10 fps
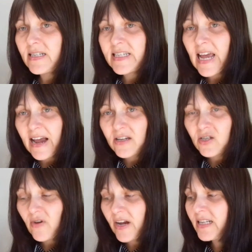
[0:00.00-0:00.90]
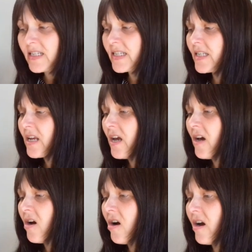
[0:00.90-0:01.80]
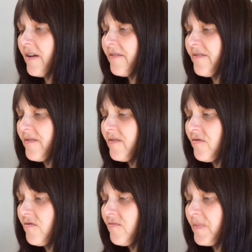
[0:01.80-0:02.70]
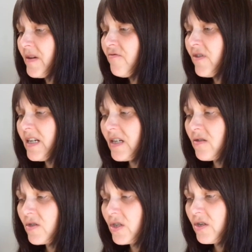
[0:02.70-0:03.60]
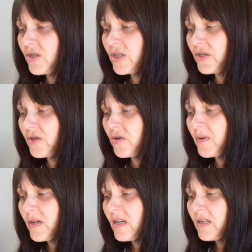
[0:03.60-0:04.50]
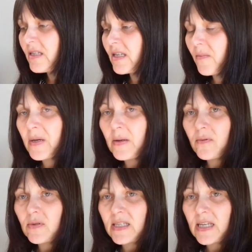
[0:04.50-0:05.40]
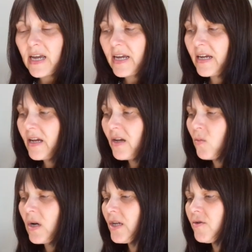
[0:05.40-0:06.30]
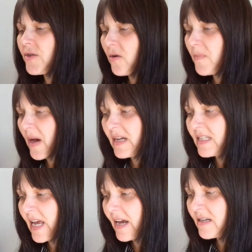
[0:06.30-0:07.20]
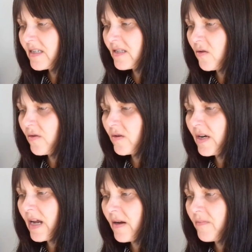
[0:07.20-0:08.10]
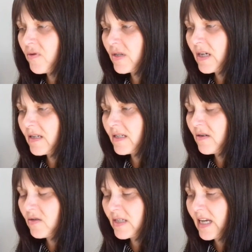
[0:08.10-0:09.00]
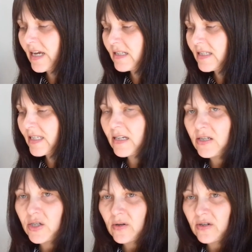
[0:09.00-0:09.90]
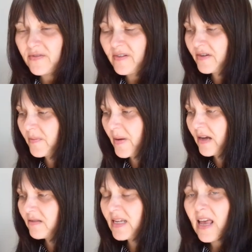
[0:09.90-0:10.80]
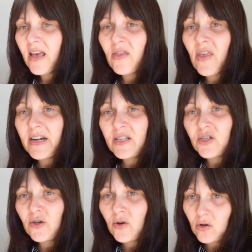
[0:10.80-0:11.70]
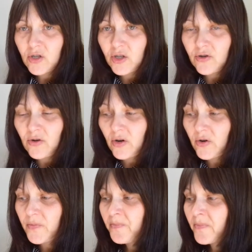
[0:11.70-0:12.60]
tax rates. I've been reading on YouTube some people saying, well, you don't pay tax on products or sales under £250. That is not true.